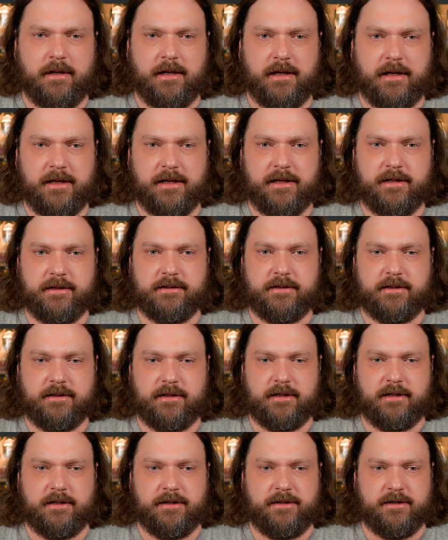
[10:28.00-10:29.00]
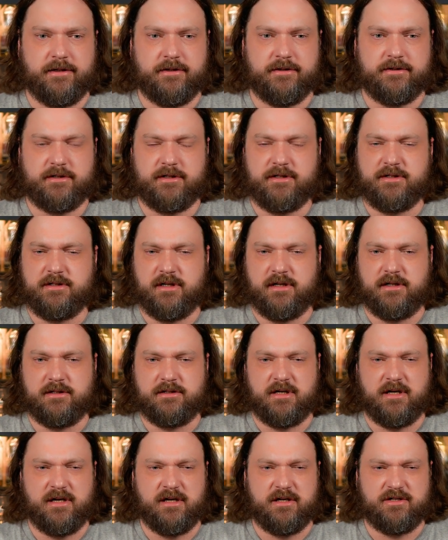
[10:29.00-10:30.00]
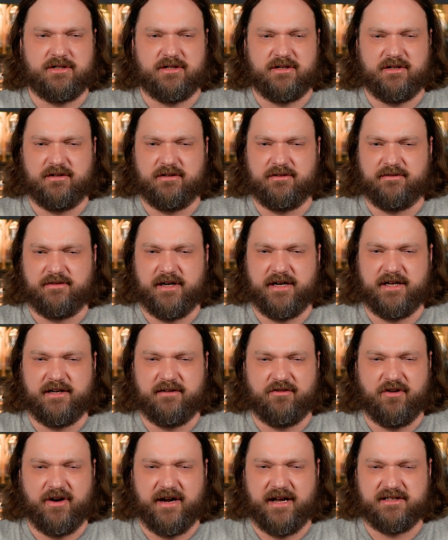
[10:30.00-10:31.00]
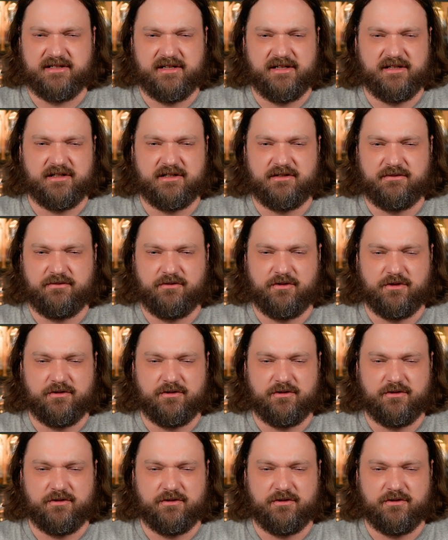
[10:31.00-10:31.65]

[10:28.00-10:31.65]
and there's just a touch of kind of grassiness,